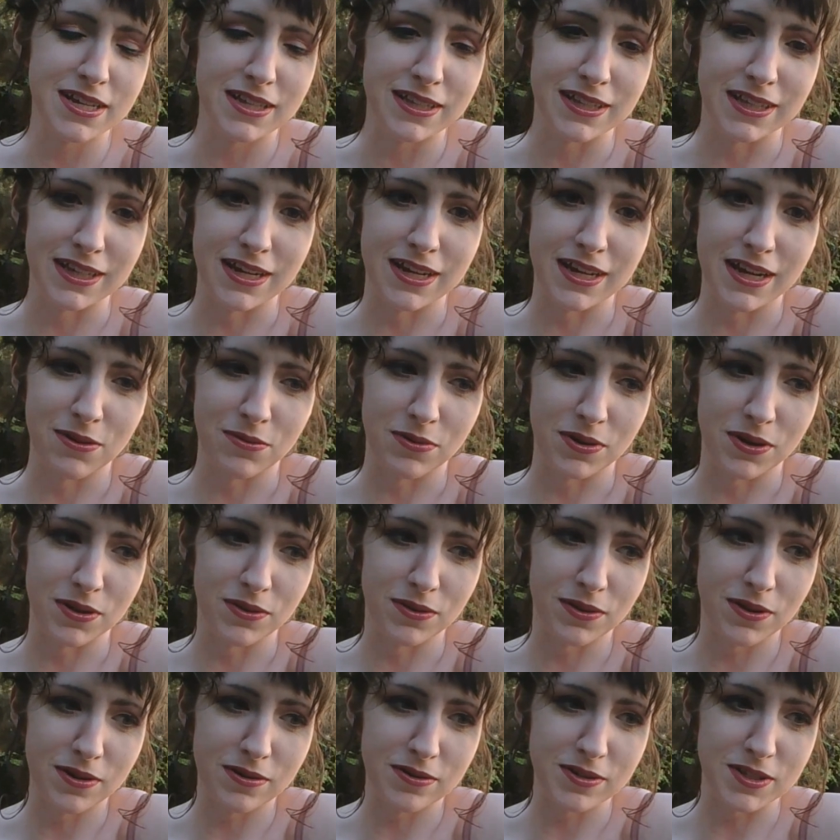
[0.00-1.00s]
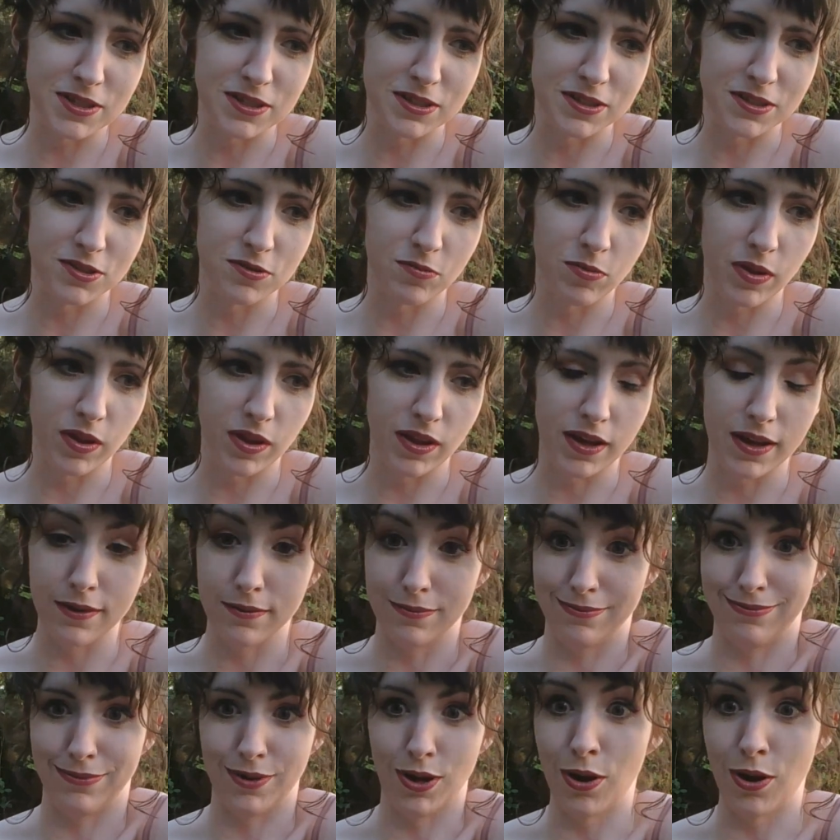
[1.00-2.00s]
they can get one of those and just be like,
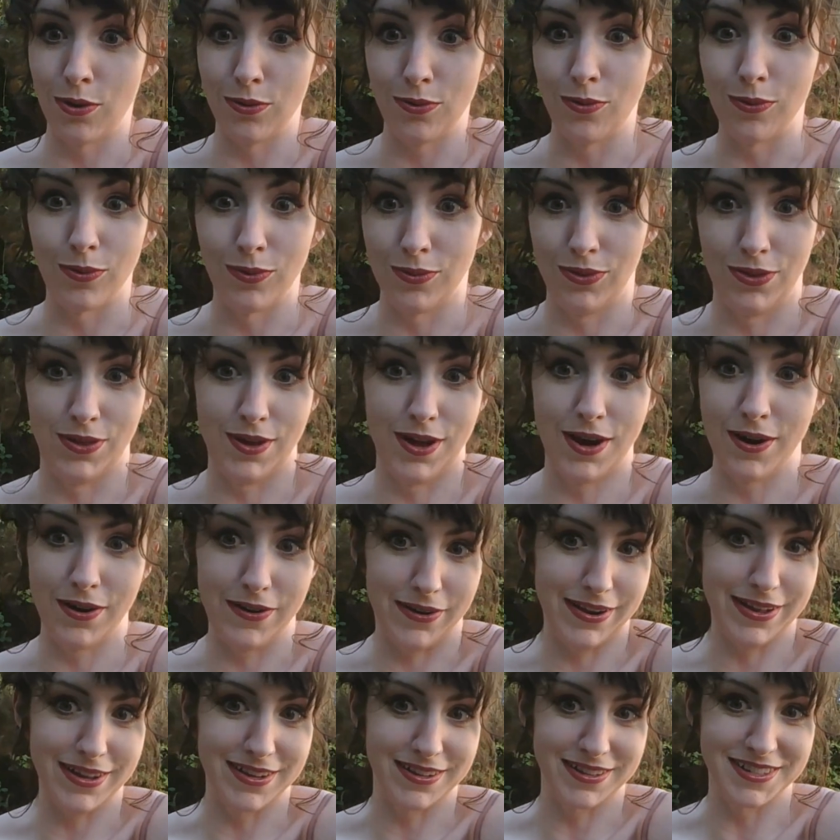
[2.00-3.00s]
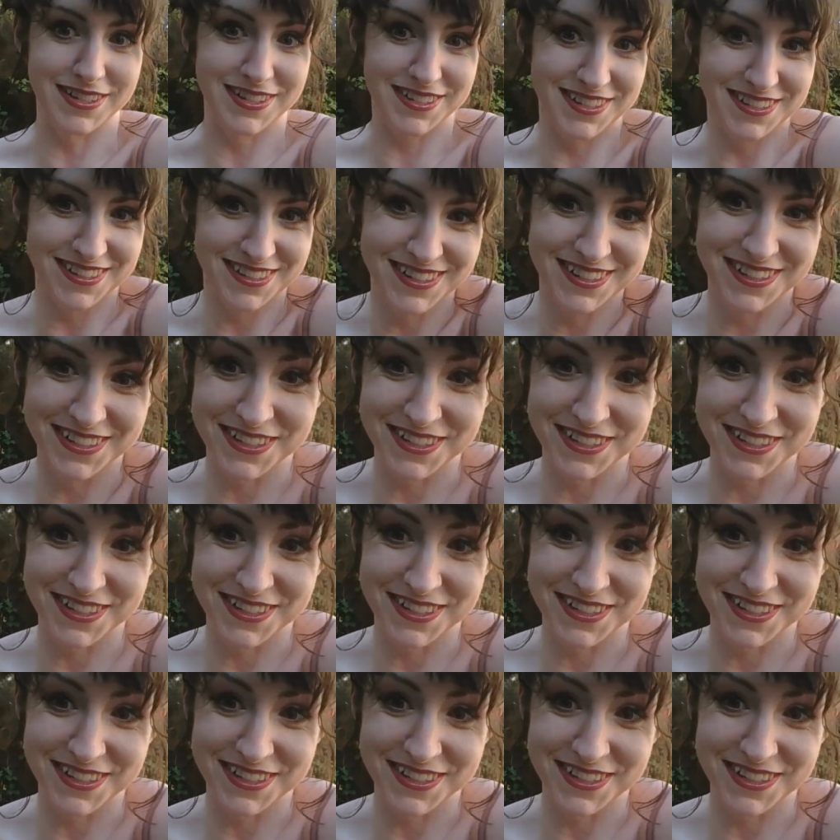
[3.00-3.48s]
oh, there it is.